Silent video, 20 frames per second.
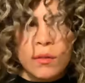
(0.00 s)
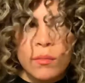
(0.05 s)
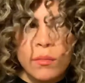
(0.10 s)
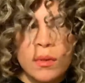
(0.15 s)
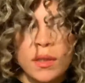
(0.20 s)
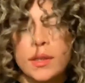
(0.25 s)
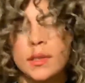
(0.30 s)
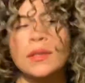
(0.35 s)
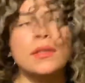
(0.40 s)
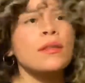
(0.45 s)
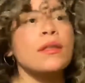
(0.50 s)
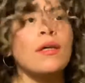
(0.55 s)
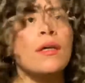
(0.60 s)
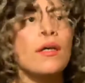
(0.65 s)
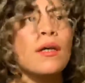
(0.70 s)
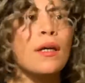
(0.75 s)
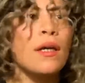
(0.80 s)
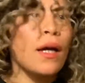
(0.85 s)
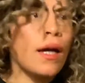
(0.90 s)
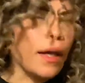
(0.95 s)
was
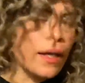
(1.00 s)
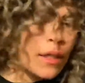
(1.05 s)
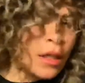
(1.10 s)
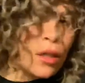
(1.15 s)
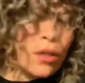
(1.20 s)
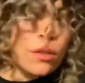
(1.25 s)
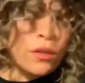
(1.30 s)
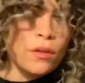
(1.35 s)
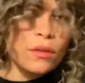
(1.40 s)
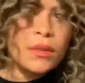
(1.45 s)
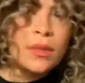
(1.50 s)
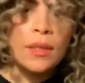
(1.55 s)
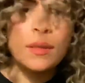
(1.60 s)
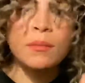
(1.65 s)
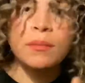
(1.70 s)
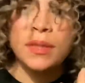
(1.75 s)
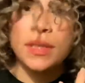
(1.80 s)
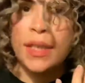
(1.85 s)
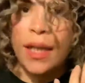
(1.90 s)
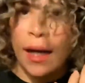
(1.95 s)
I curled
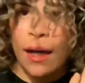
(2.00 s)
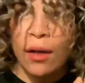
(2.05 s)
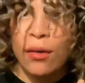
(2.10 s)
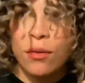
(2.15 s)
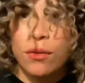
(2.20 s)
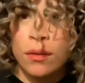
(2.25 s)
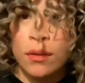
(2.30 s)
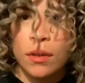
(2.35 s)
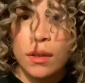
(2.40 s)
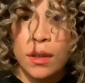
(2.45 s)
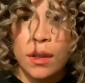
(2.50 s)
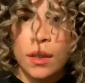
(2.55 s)
them down